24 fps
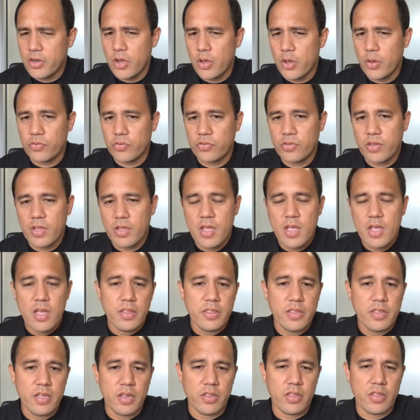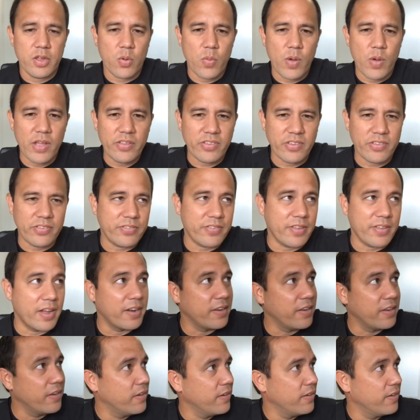nose. There was a
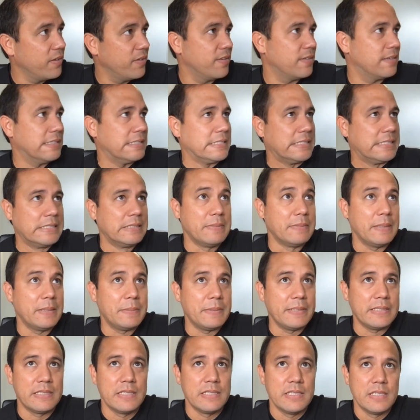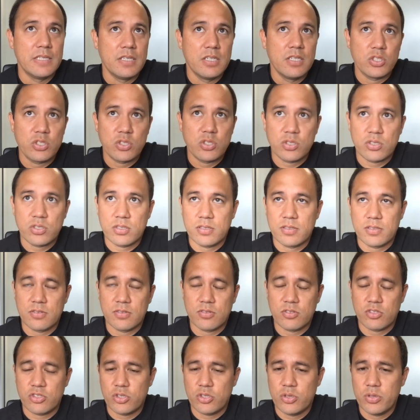study, maybe
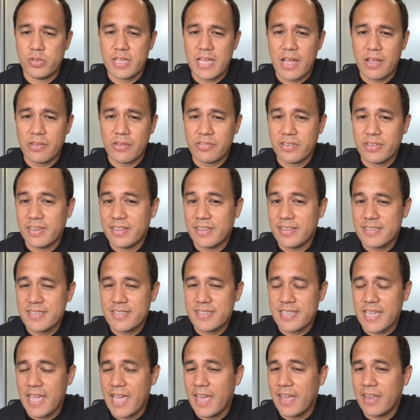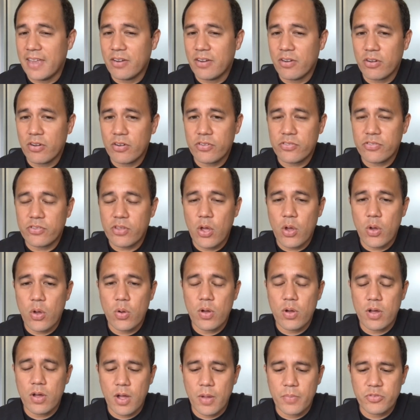2010 or
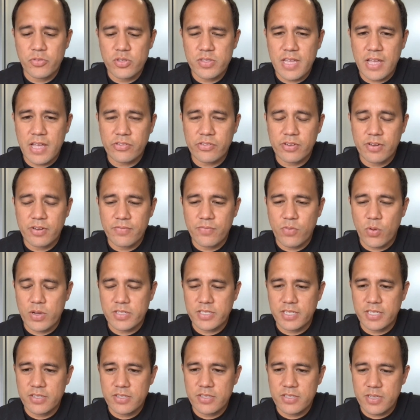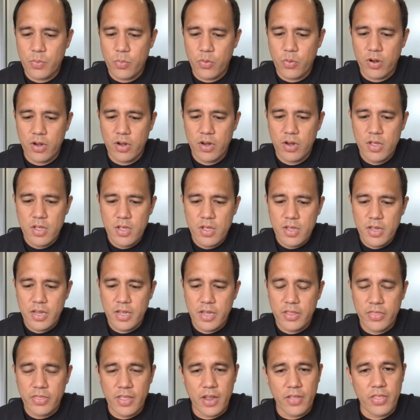so, 2014, somewhere
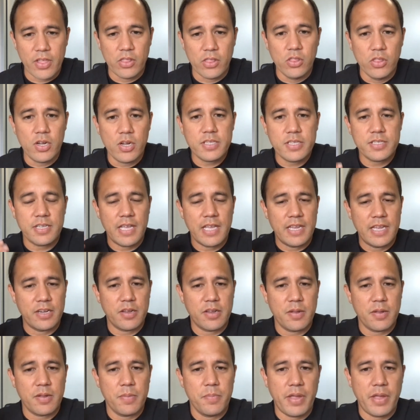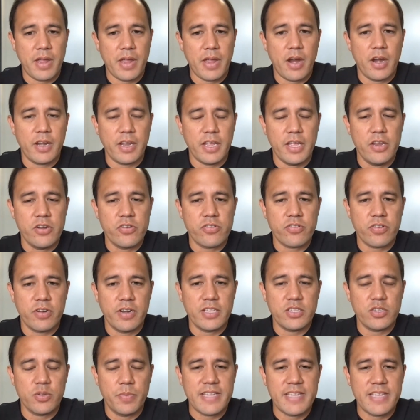in there, that looked and compared
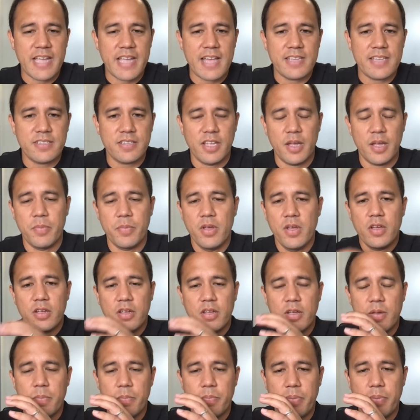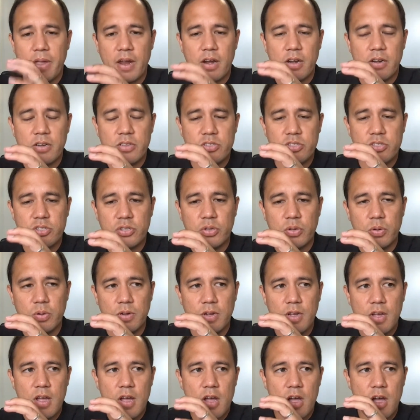intranasal midazolam compared
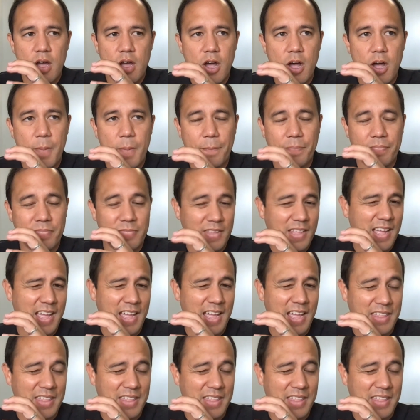to, I